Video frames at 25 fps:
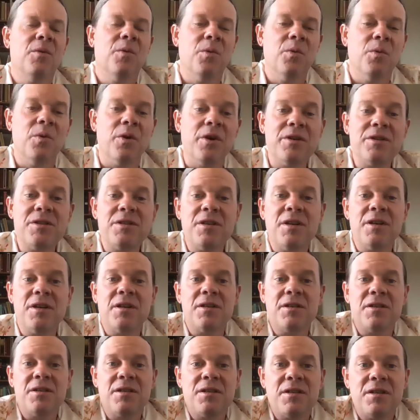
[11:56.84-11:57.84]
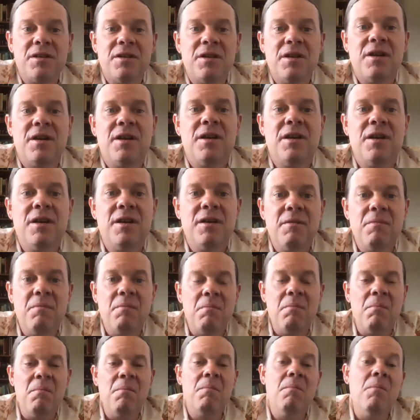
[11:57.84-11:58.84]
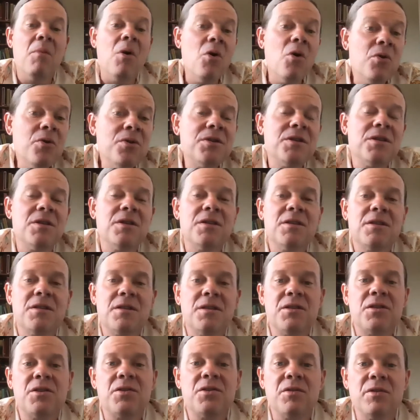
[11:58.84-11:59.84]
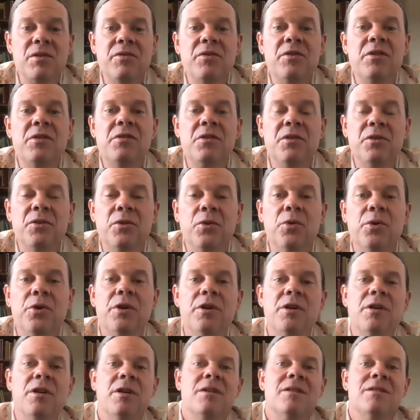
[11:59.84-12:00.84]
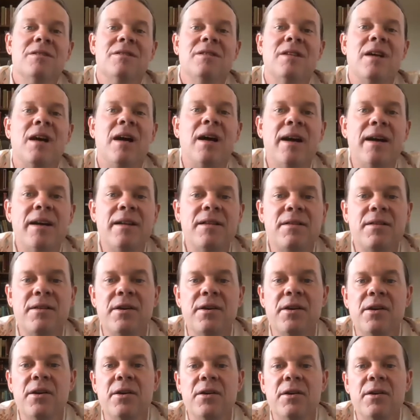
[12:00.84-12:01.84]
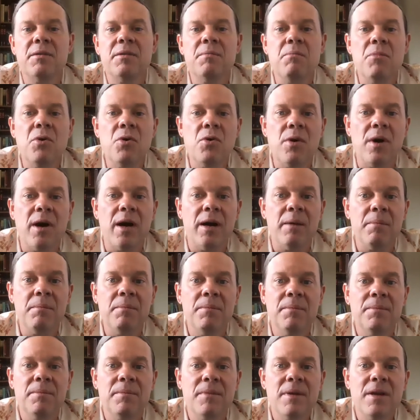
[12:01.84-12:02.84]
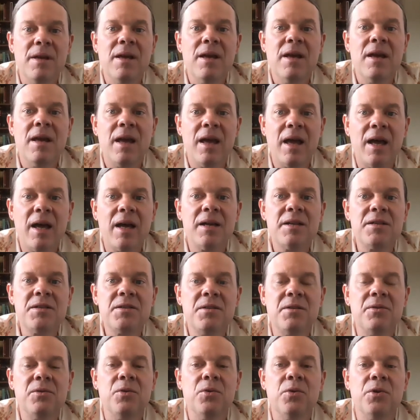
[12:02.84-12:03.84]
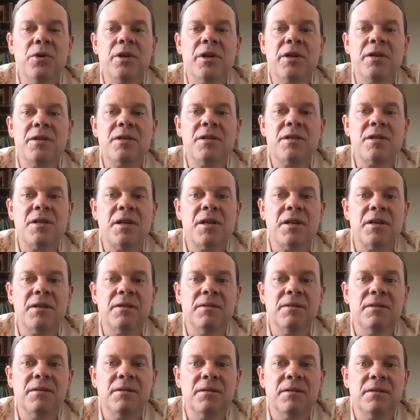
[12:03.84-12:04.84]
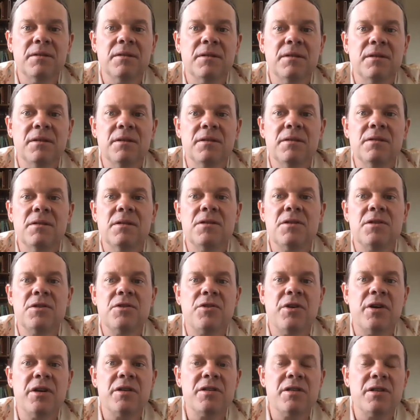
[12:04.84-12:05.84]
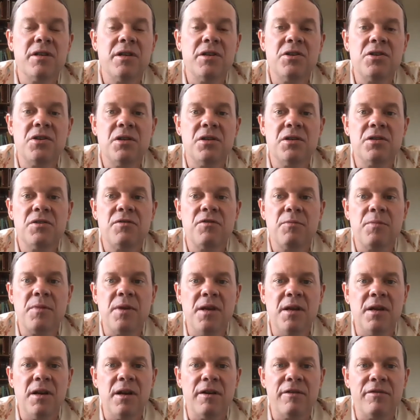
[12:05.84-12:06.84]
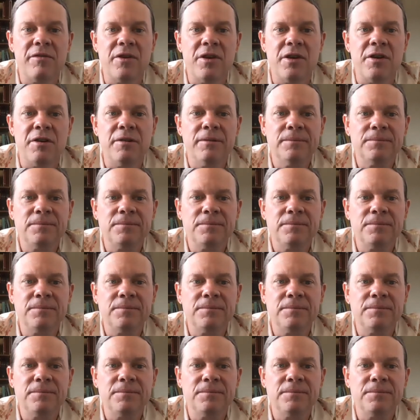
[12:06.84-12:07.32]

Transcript: where it says, Moses, the servant of the Lord, died there Moab as the Lord had said. This translation is from the NIV.